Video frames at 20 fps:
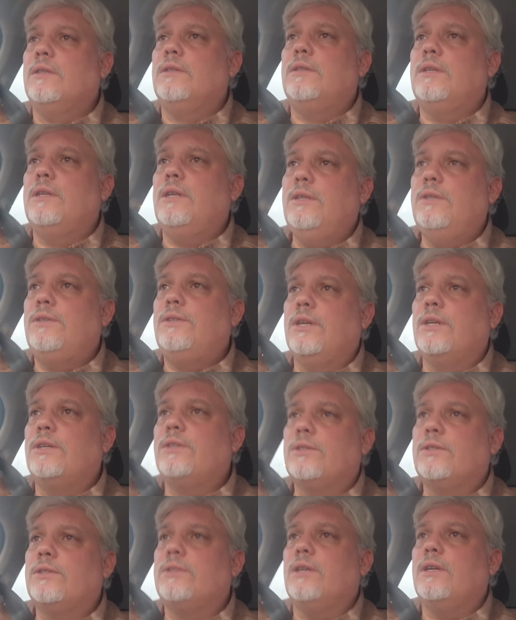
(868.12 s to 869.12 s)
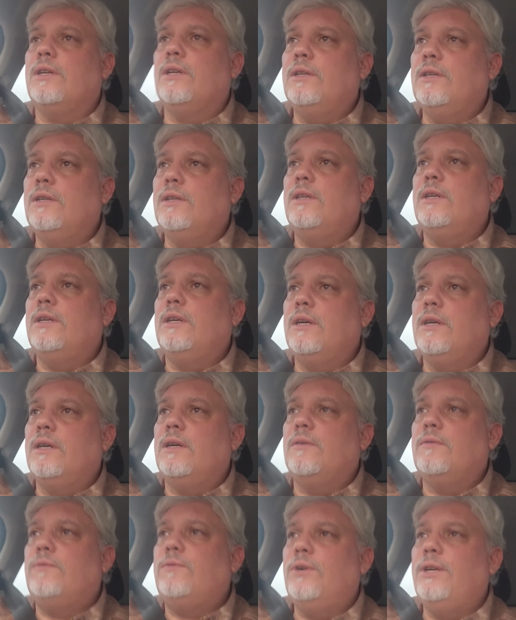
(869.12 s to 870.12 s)
36
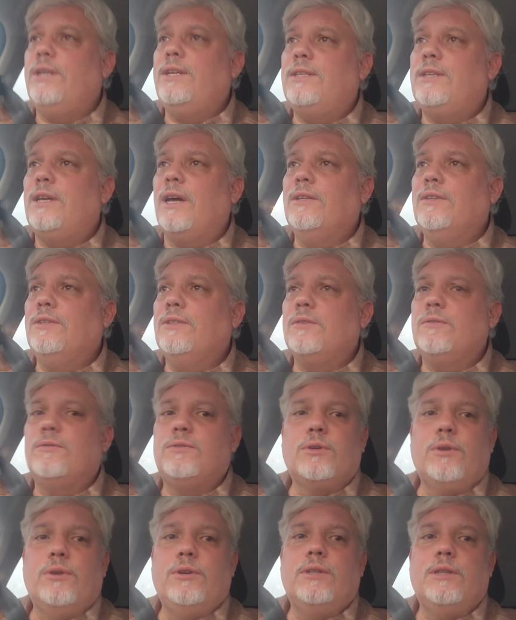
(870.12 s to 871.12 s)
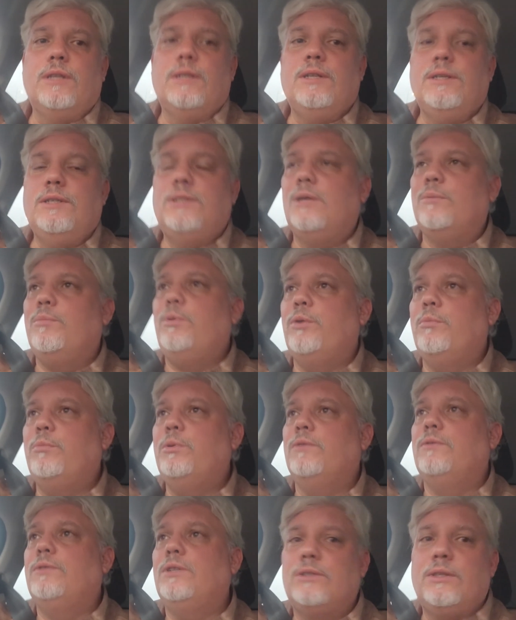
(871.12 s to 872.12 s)
and 40 tons of soil that needs to be
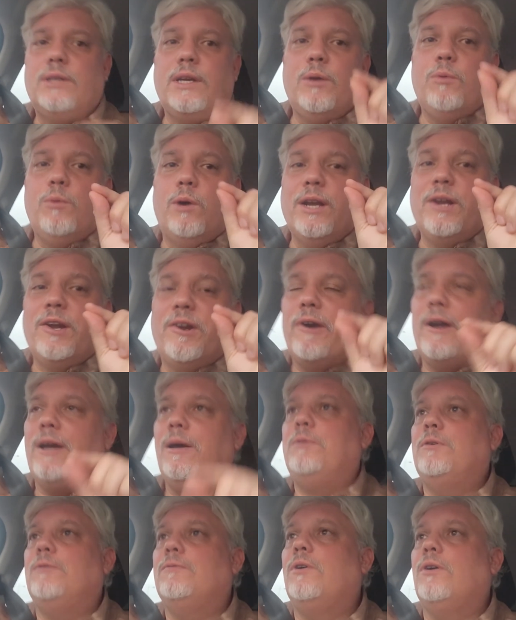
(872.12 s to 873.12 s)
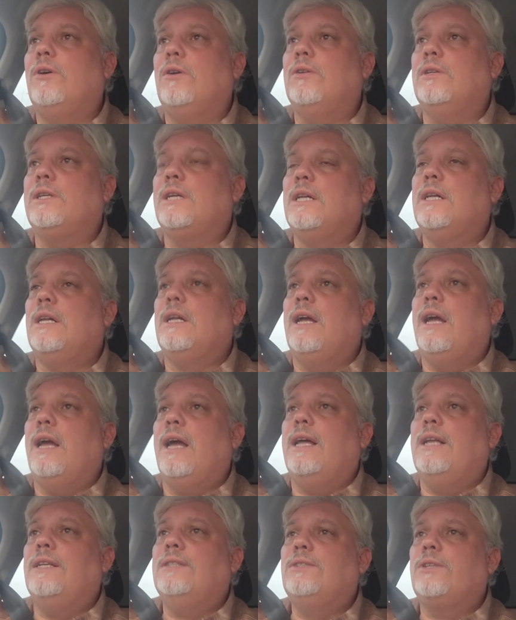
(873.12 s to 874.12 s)
removed just to get 1 gram of gold.
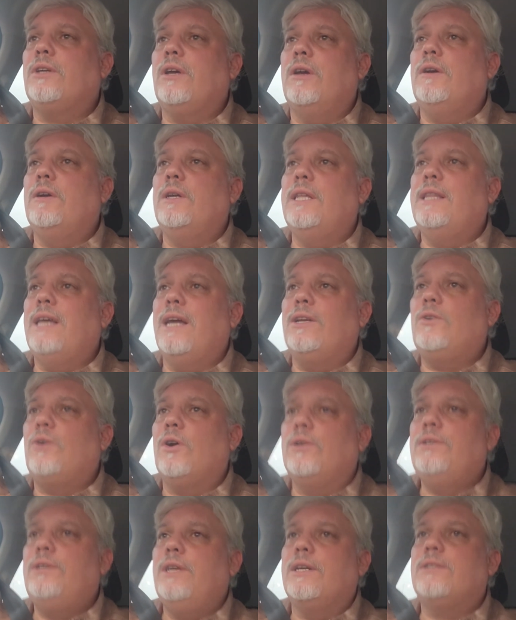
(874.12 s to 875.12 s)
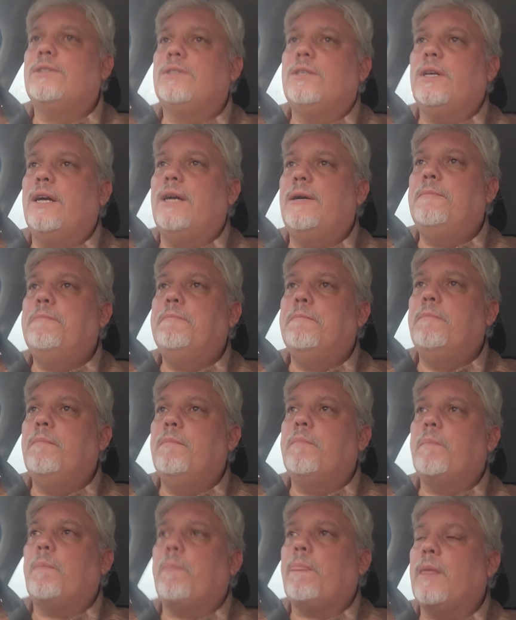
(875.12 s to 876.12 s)
And so in that context,
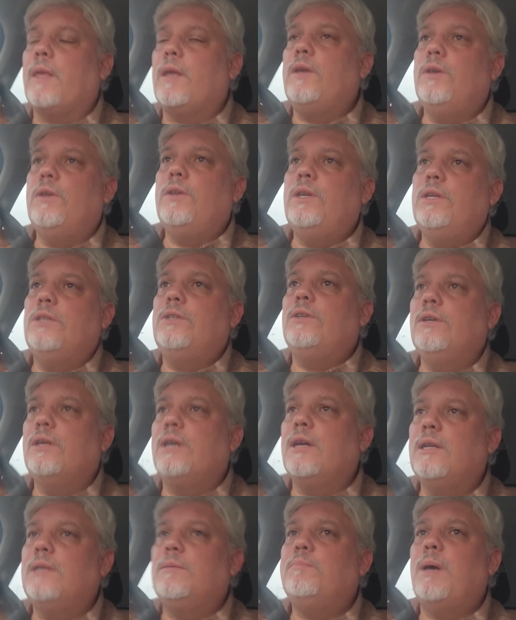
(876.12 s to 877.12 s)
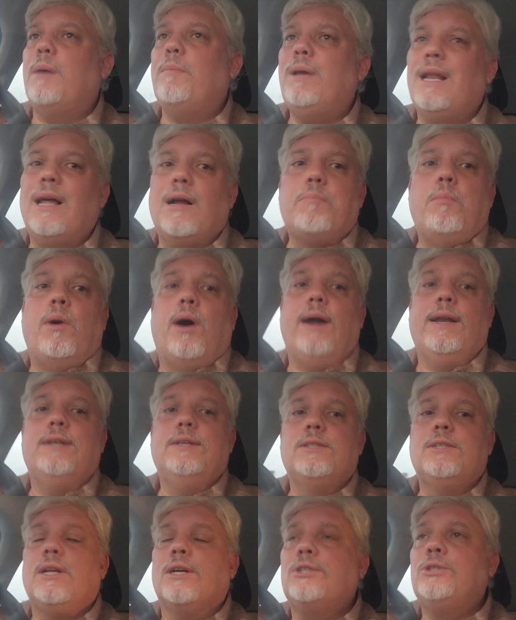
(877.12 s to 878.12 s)
you need to look at maybe like
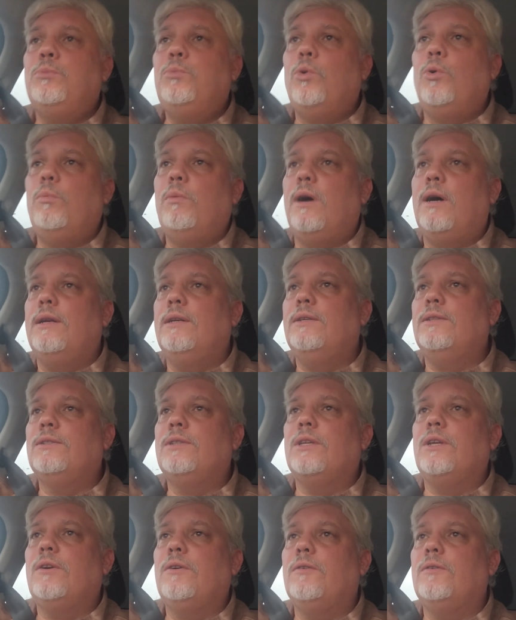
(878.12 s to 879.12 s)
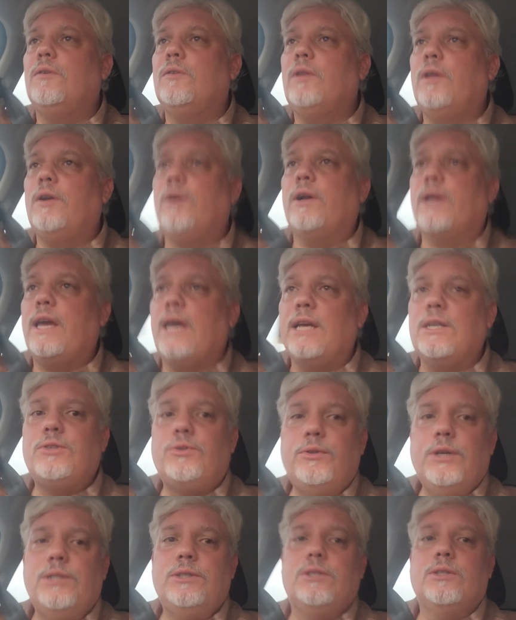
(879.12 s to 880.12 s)
miners, like small miners that are
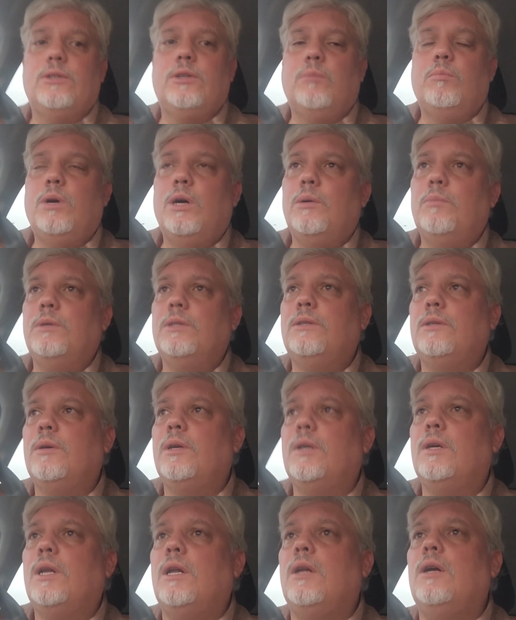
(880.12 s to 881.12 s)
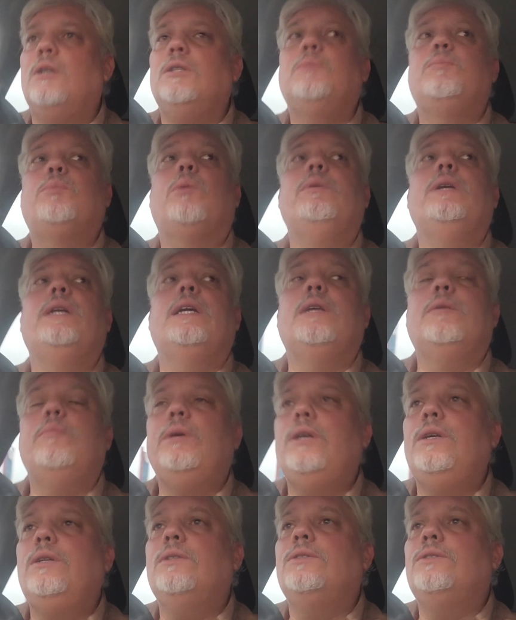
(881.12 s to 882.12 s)
cash rich at the moment. It's probably going to
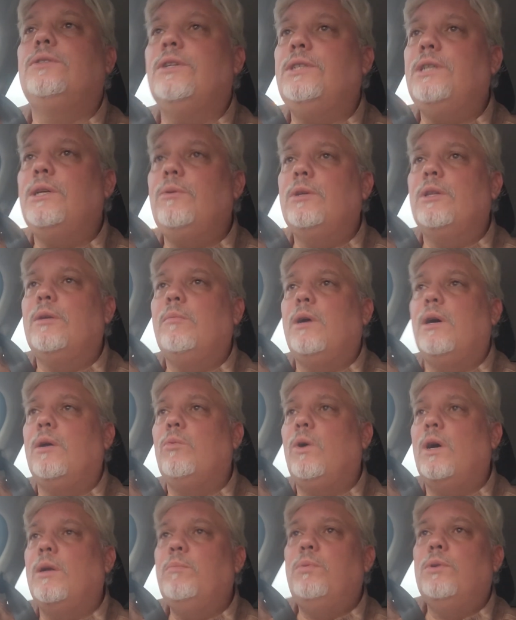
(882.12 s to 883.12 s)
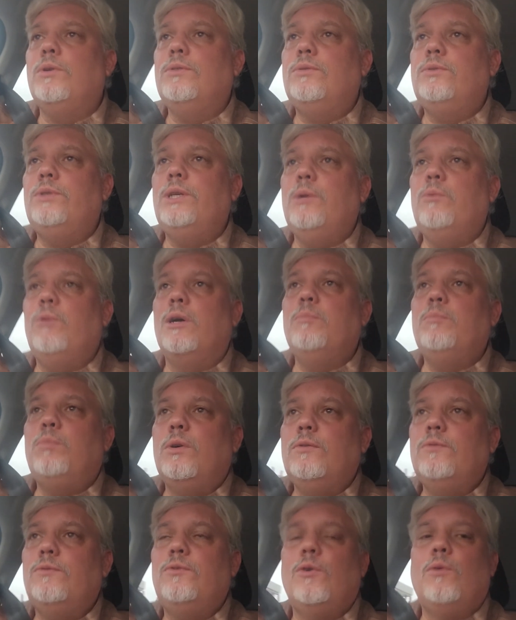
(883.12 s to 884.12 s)
be sitting with about 1.3,
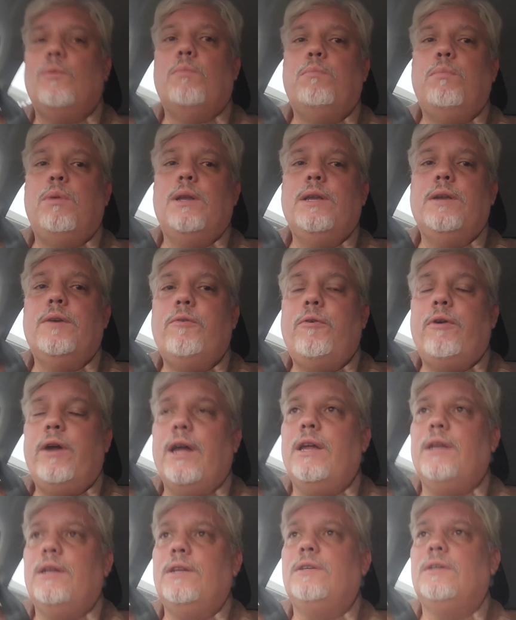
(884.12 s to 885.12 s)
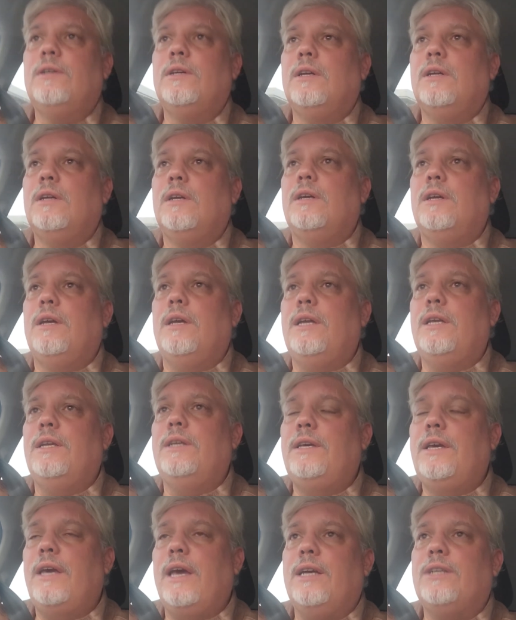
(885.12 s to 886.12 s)
1.4 billion Rand
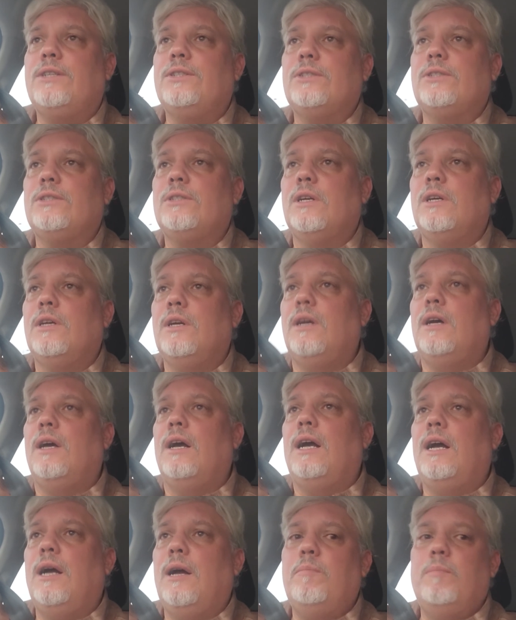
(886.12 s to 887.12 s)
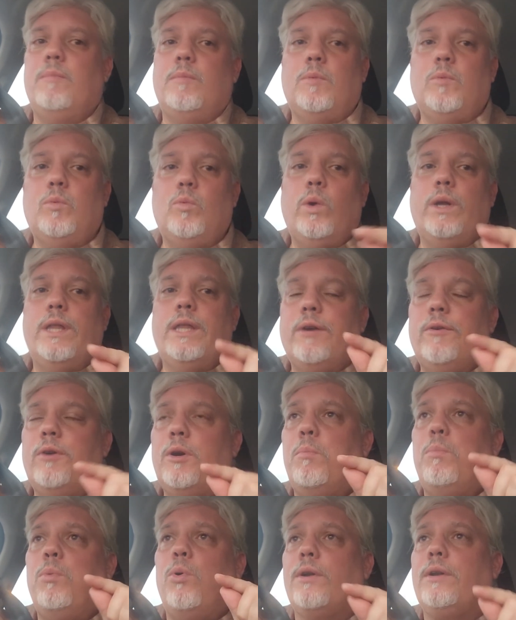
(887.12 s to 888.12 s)
in cash when they
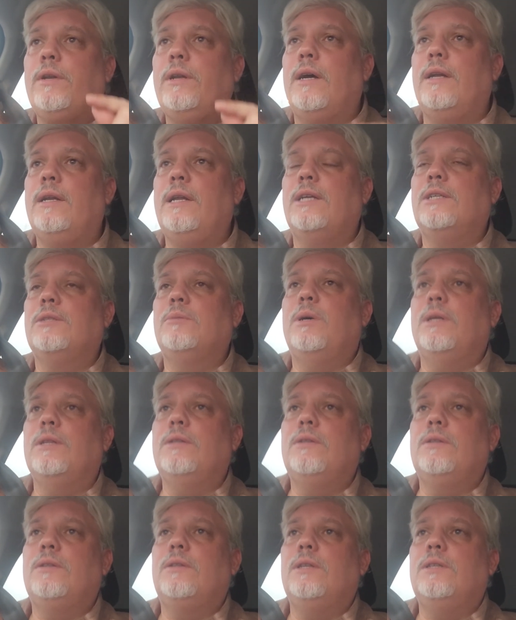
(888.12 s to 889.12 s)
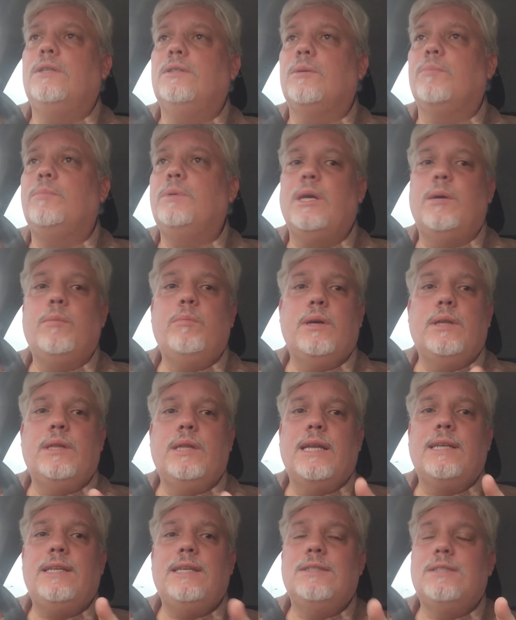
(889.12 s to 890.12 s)
report now next month in September, and
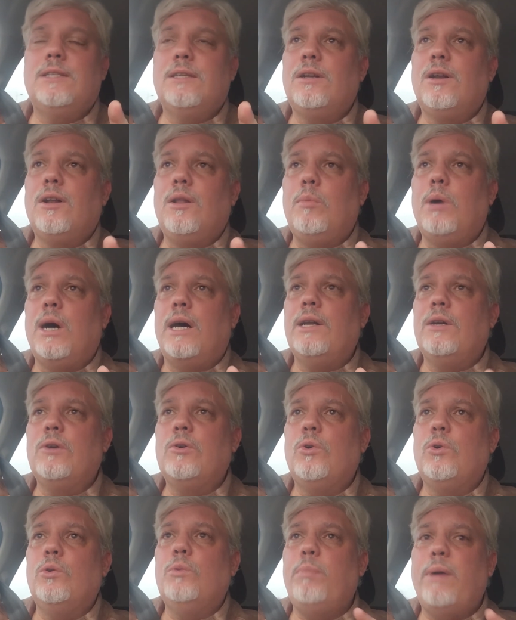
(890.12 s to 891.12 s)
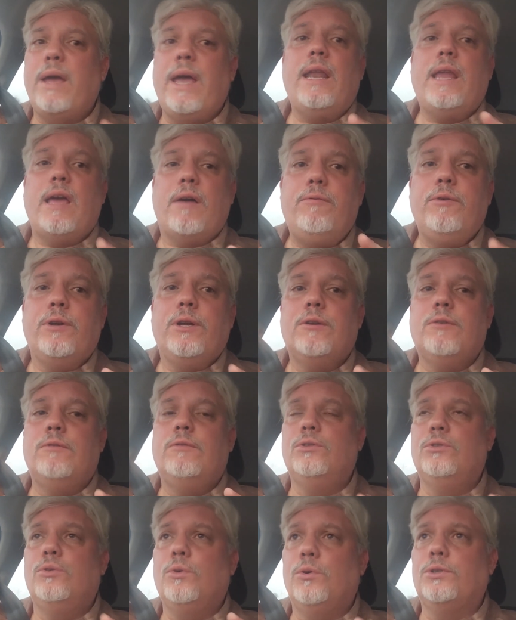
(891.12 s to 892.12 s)
that is a little miner called Pan African
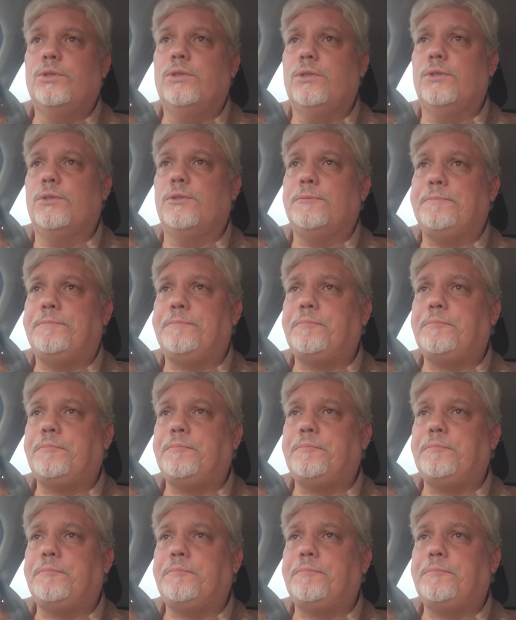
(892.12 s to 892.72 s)
Resources.